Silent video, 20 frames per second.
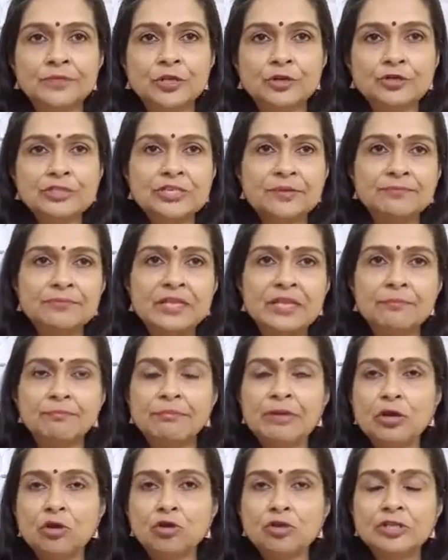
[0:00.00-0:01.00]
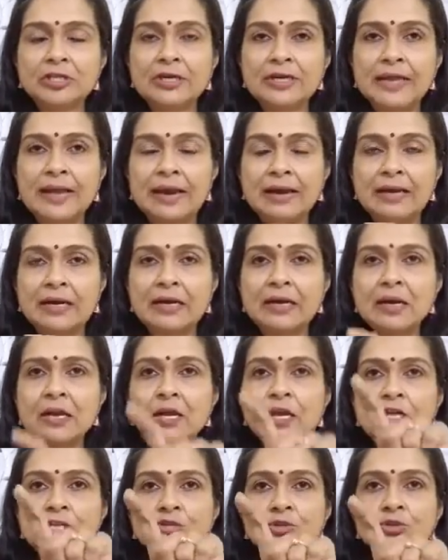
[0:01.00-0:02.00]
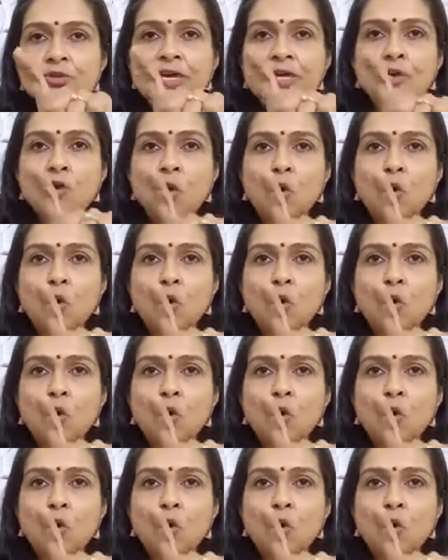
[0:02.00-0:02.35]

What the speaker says: something below the candle so that